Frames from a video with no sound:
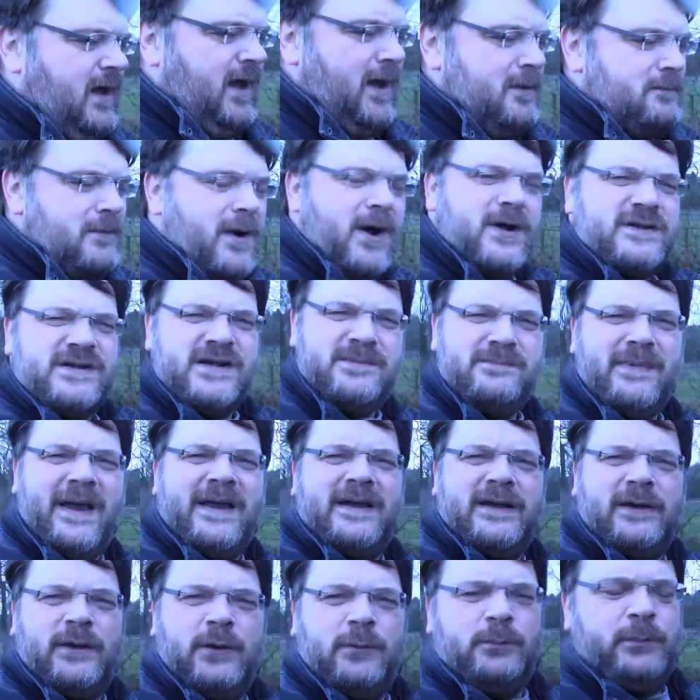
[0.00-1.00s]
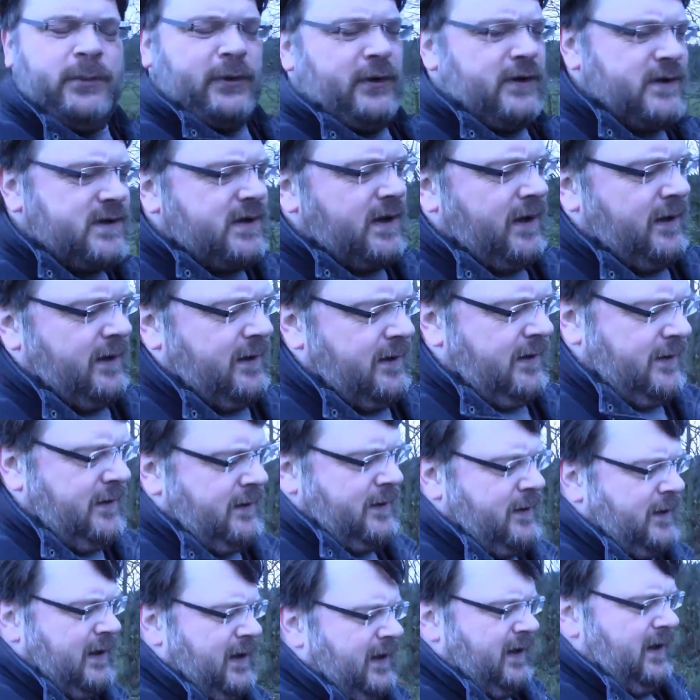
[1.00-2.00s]
Martin made a good point.
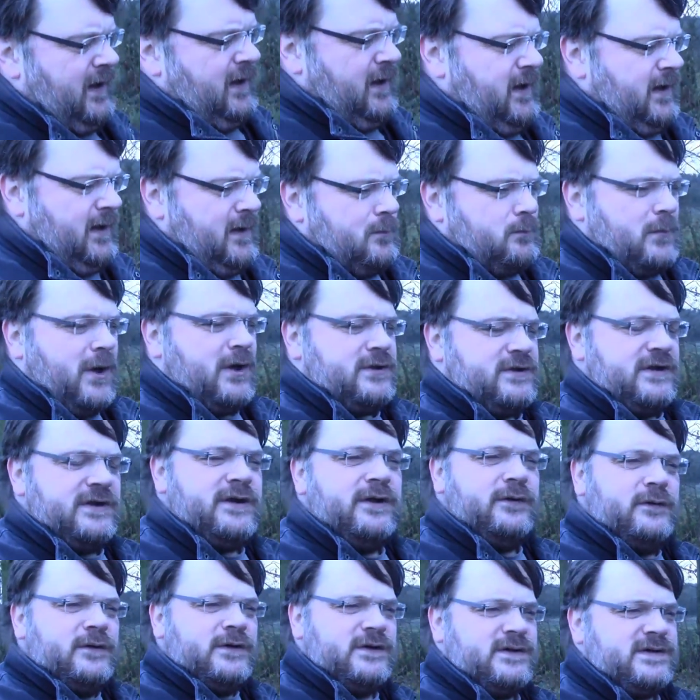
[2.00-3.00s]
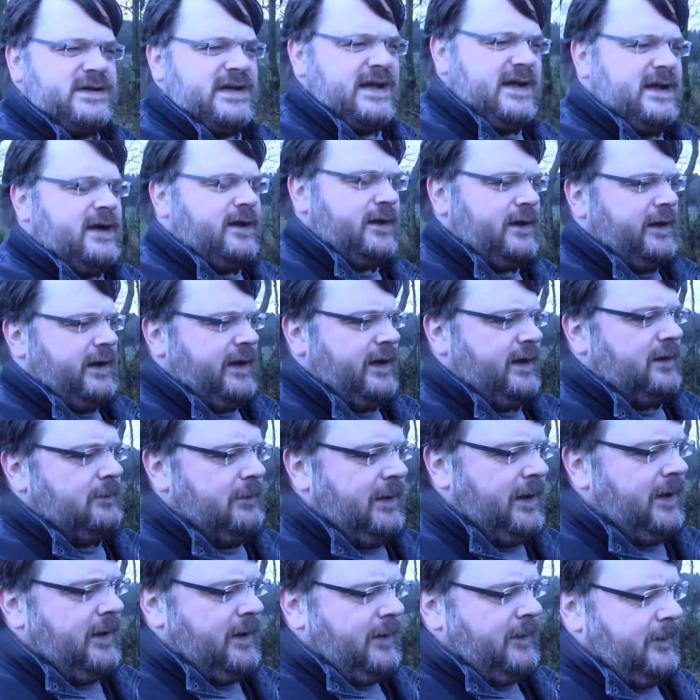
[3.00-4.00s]
Martin, who you'll see on
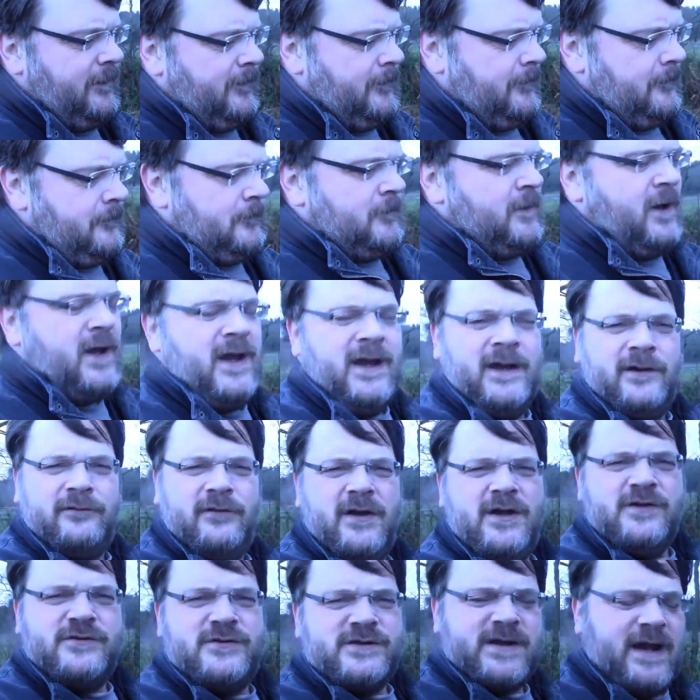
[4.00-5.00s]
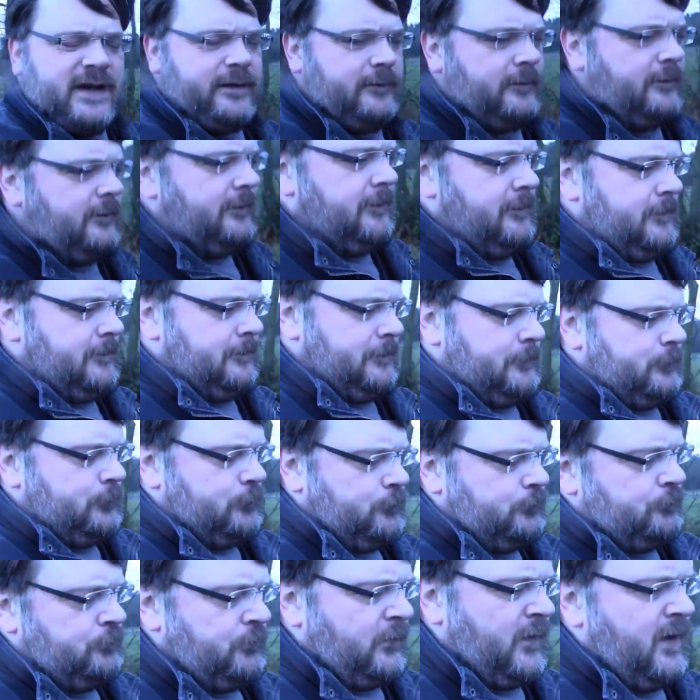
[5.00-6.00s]
Reef's channel
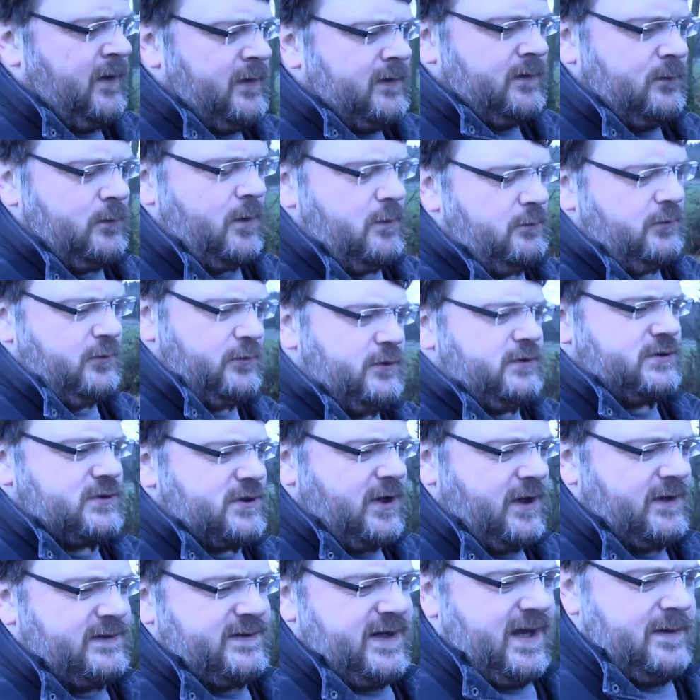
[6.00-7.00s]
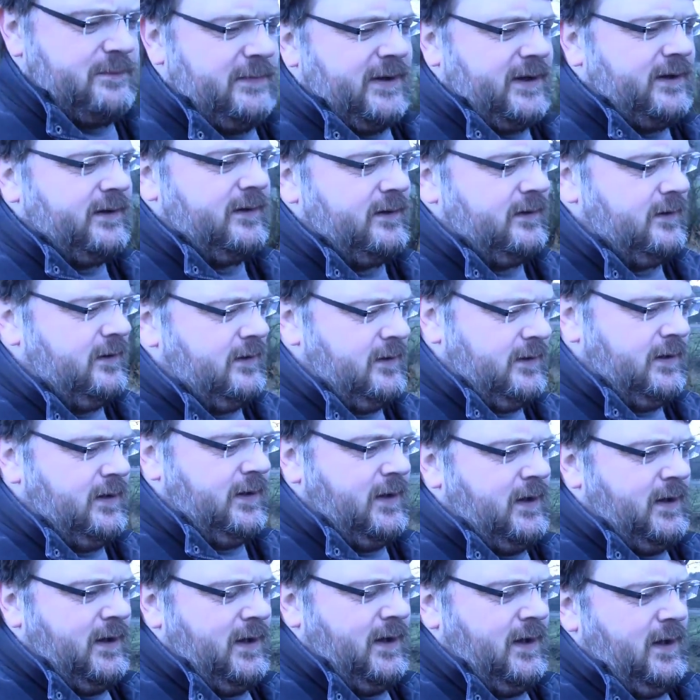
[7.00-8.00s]
when we were at Giant Hammer,
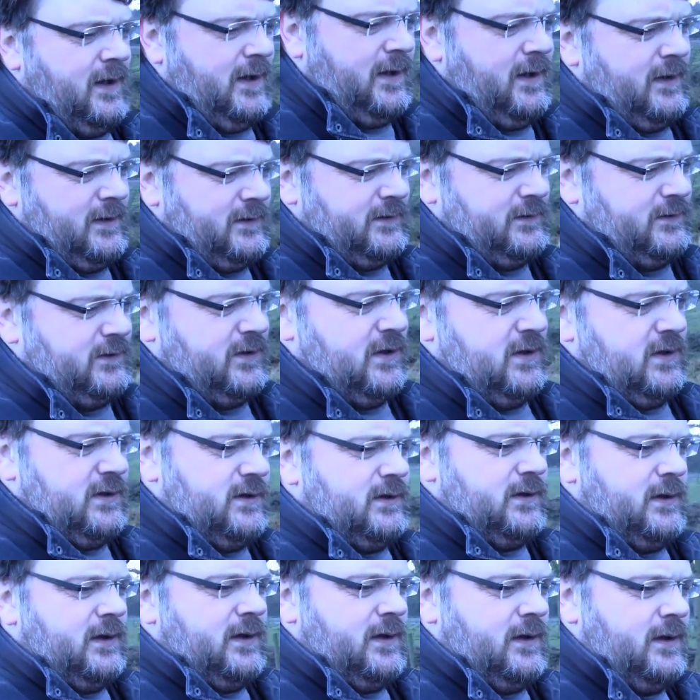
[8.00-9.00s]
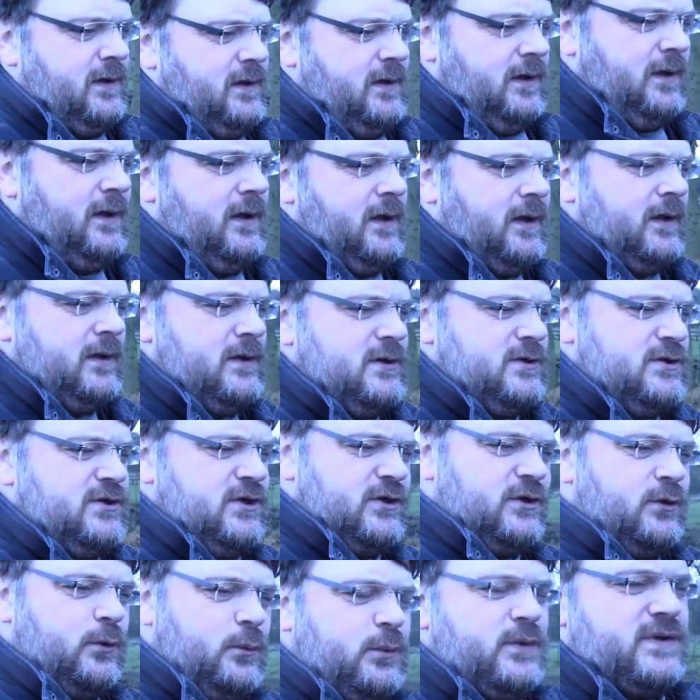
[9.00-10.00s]
that you should
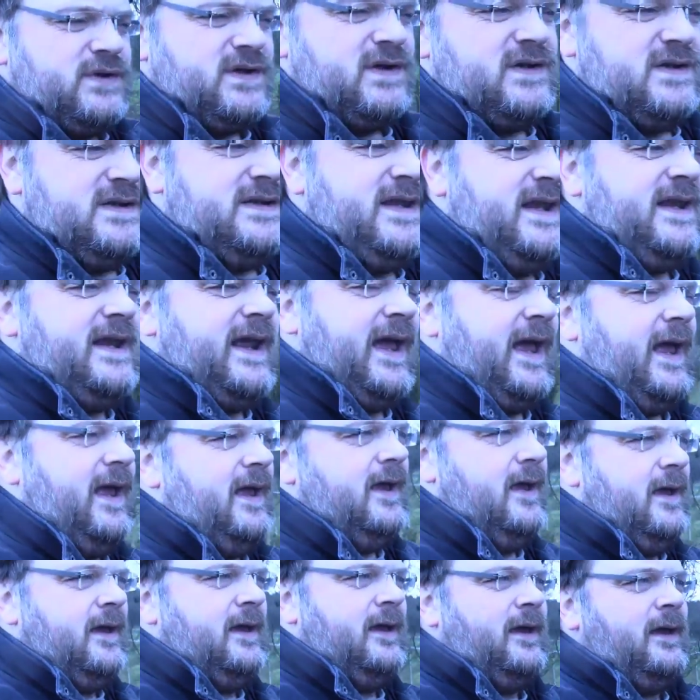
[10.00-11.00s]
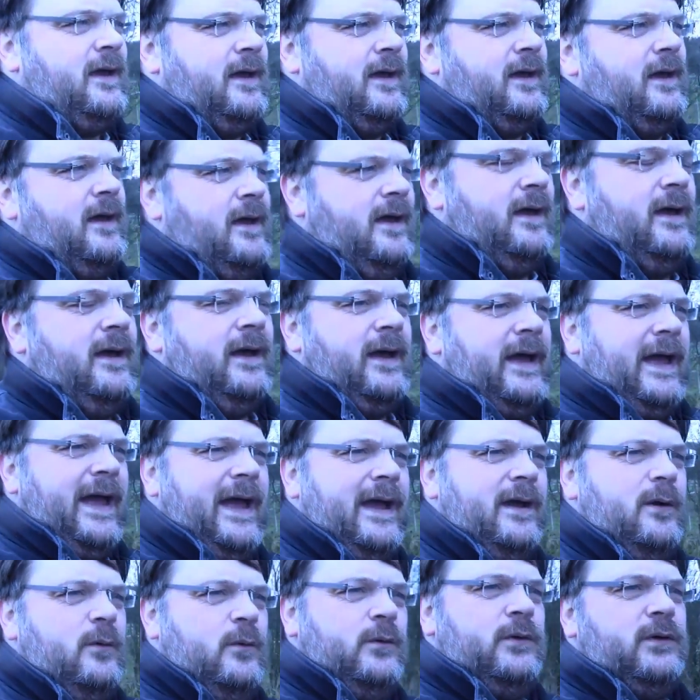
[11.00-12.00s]
always consider
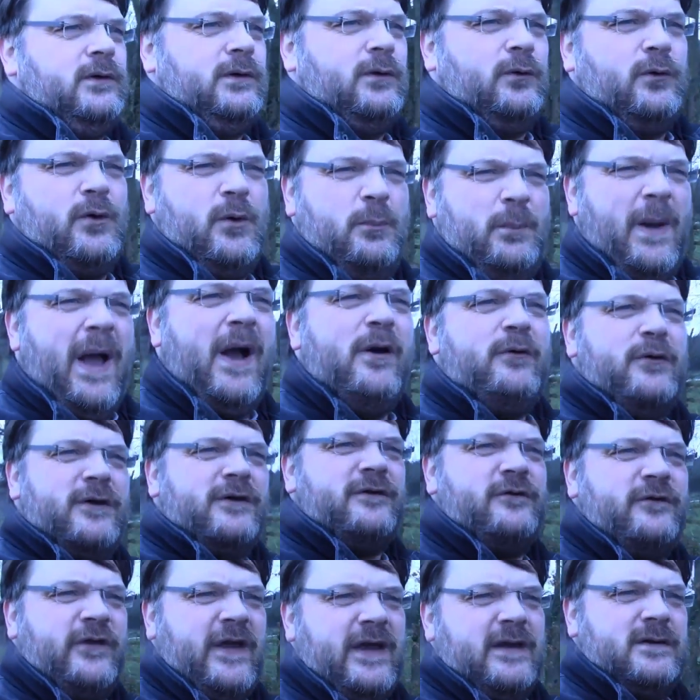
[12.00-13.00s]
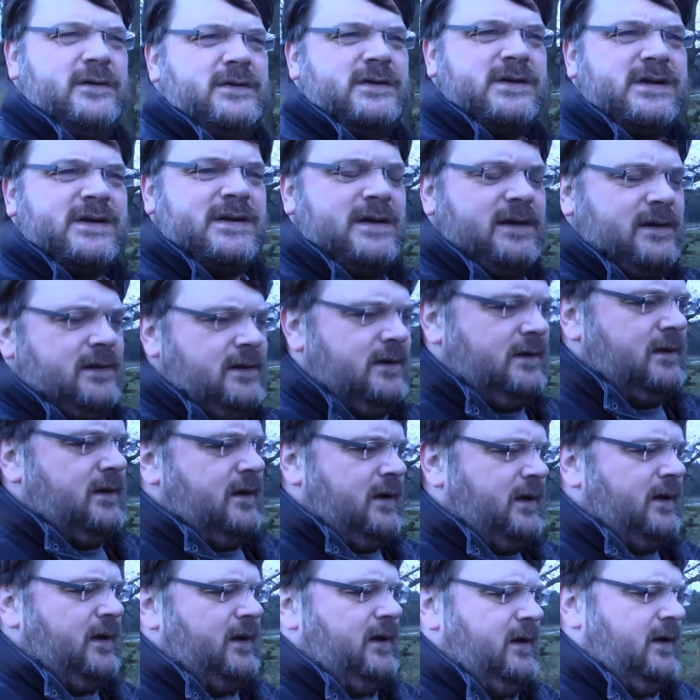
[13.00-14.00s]
how your opponent feels
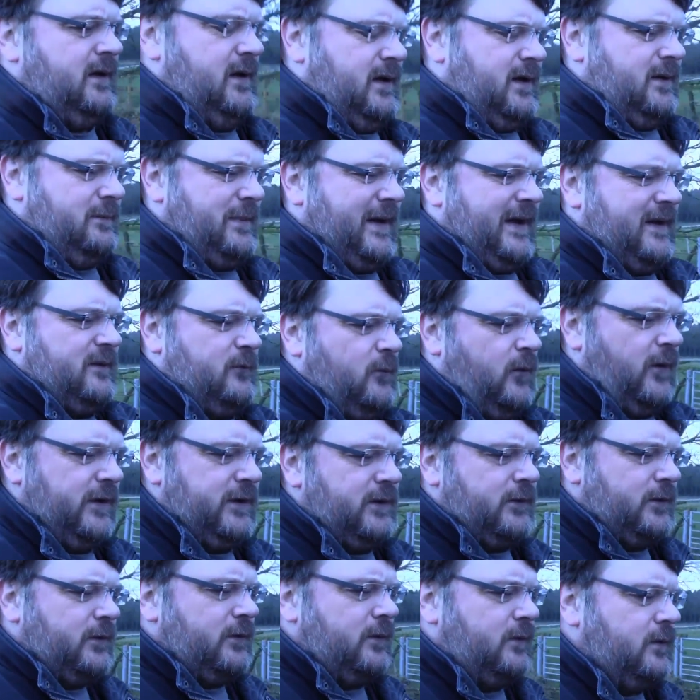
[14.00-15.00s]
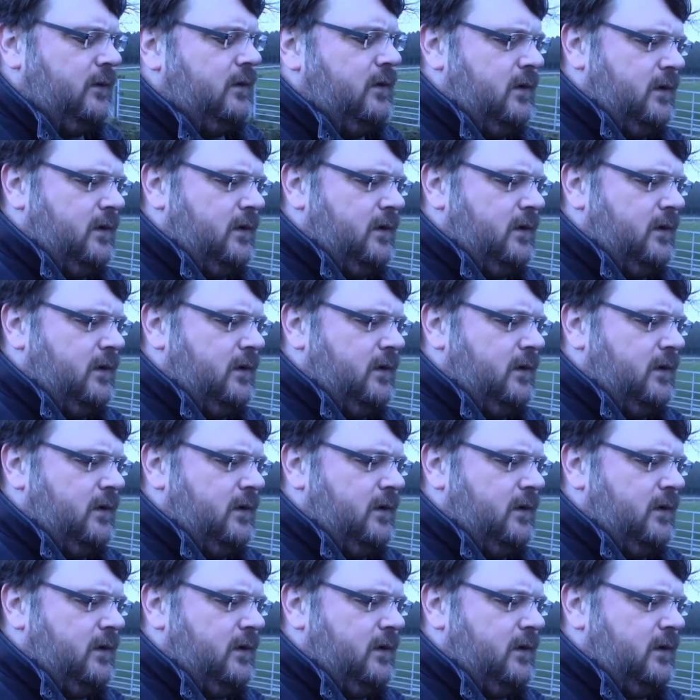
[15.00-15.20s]
about what you're